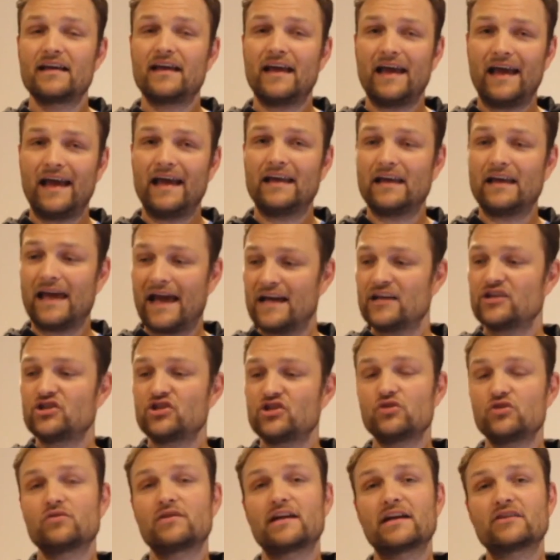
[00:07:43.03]
and as
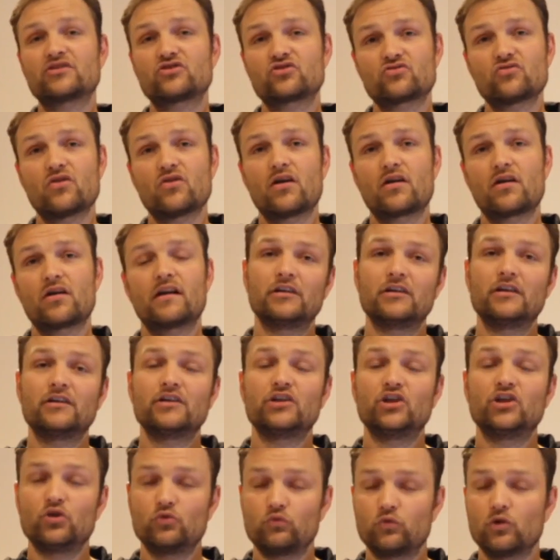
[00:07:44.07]
you get stronger,
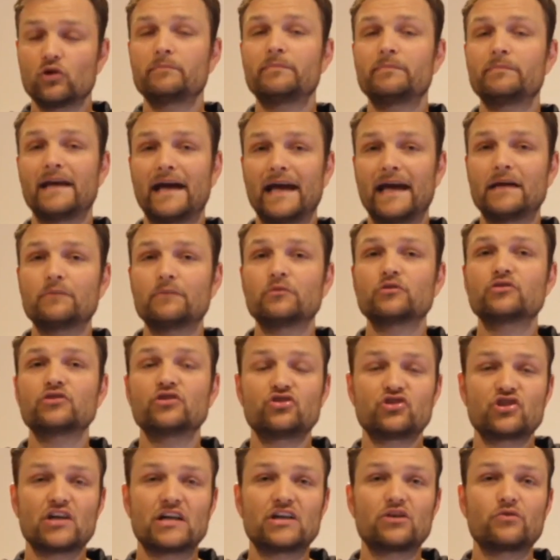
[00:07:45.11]
you will be able to
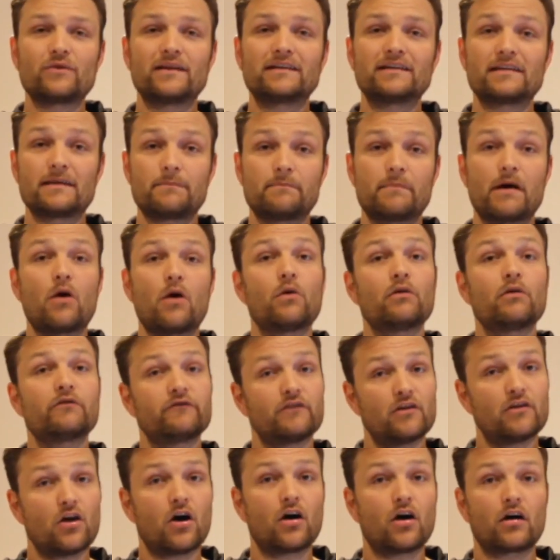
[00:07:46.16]
generate that power for
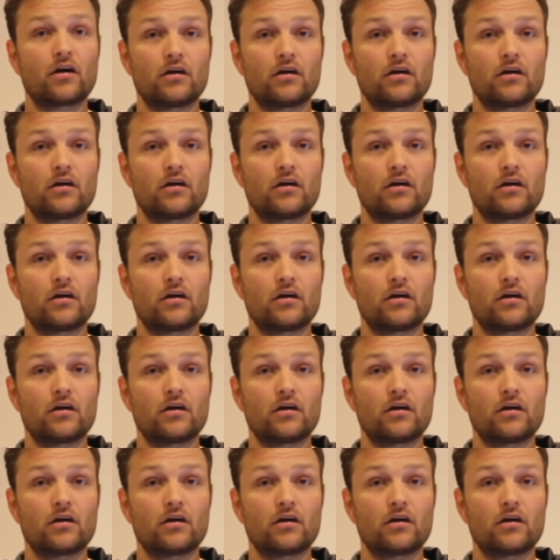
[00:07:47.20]
longer.